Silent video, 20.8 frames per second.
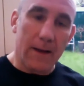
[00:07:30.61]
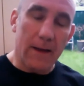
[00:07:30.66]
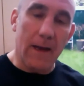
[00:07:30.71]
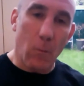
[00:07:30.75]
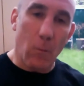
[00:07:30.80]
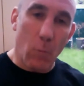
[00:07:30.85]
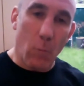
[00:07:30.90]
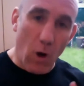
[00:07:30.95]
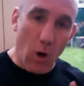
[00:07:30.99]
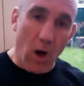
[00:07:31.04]

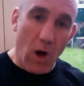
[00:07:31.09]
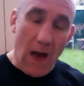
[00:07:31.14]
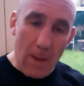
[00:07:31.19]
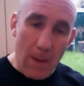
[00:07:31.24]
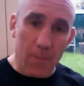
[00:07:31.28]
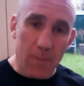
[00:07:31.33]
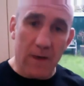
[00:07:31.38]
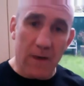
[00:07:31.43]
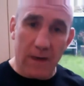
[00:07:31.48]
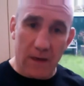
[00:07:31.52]
Now, what
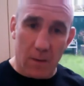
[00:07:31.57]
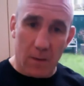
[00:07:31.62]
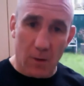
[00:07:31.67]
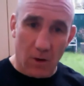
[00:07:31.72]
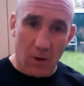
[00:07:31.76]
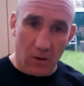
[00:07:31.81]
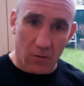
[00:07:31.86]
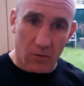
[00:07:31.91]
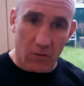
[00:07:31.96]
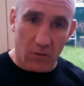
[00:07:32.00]
happened in
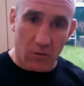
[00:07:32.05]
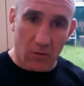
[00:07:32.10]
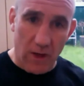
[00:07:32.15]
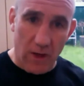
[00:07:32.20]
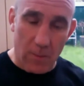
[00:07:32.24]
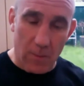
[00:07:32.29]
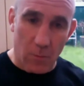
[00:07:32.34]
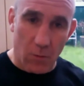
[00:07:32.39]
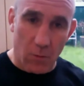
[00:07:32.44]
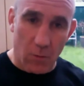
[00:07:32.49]
commercials at
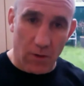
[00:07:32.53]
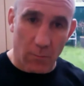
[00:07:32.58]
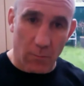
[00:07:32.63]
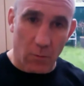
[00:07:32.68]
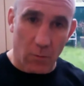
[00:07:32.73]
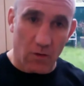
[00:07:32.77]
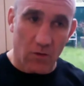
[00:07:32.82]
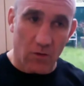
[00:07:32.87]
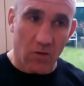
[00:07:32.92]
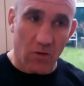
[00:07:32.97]
that point
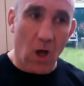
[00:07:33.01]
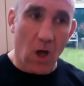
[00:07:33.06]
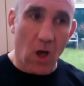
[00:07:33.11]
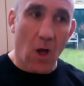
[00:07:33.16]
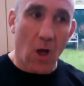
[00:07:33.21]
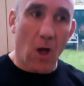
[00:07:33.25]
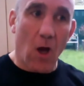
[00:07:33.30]
was